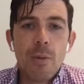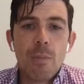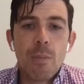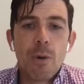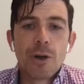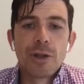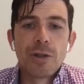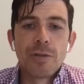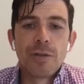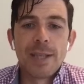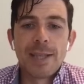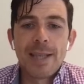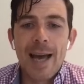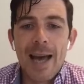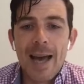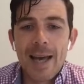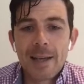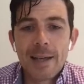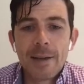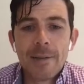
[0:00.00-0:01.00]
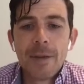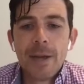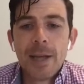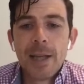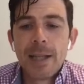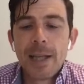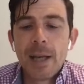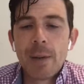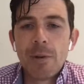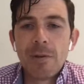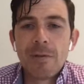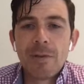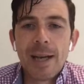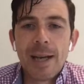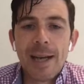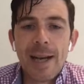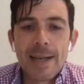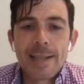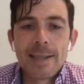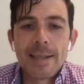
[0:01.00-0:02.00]
much of the data that we've
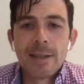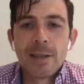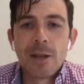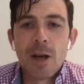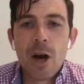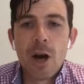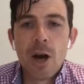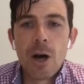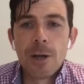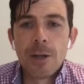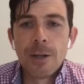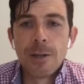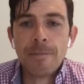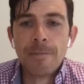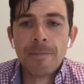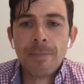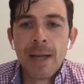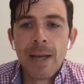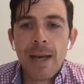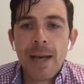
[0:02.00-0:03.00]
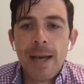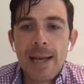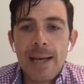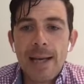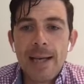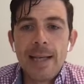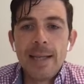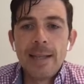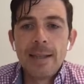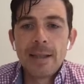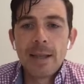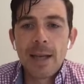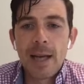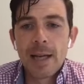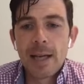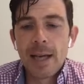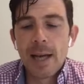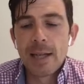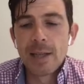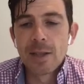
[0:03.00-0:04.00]
collected on elite
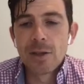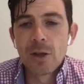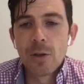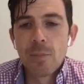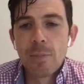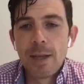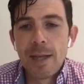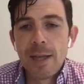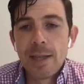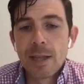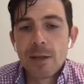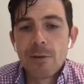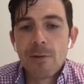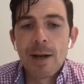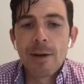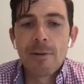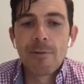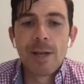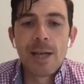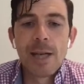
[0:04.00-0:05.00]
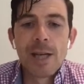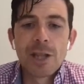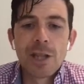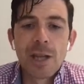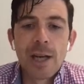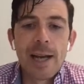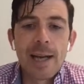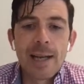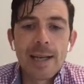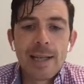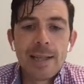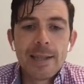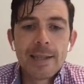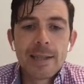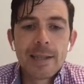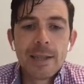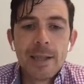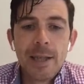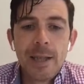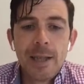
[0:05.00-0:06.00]
and sub-elite and recreational
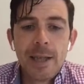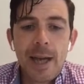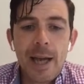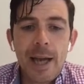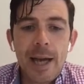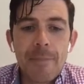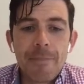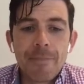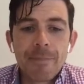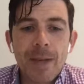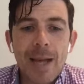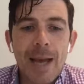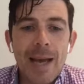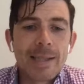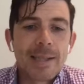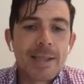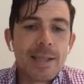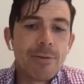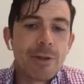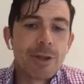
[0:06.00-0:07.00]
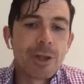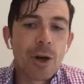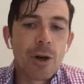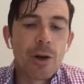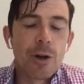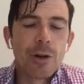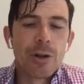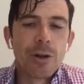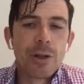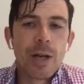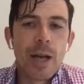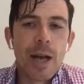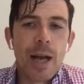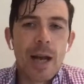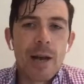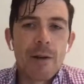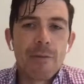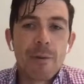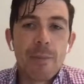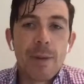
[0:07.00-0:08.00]
athletes as they return
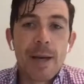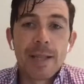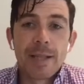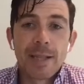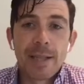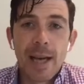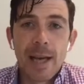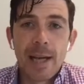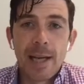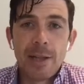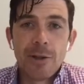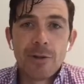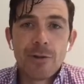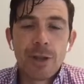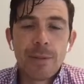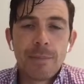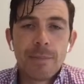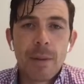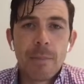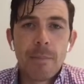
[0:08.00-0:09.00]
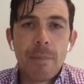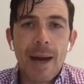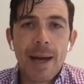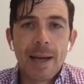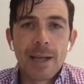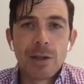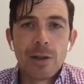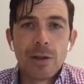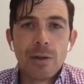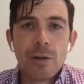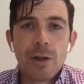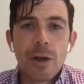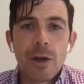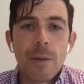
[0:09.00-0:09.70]
from ACL injury and back to